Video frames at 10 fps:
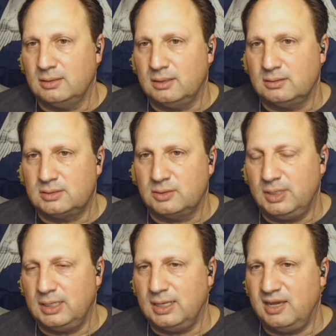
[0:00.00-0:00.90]
And then,
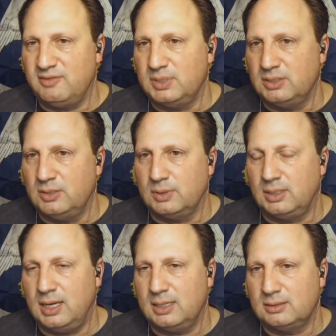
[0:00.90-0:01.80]
so he and I have been
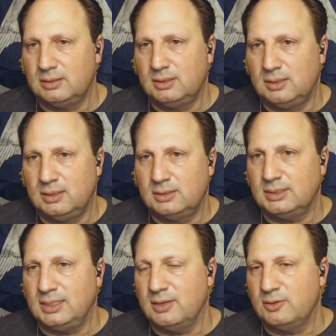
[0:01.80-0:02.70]
doing a lot
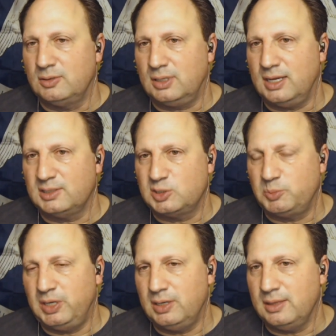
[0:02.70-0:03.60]
together to kind of
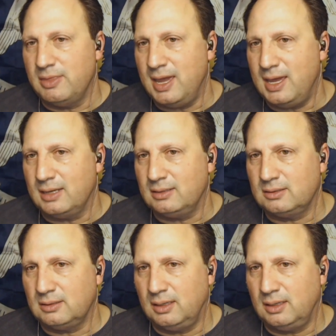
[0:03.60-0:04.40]
spearhead that.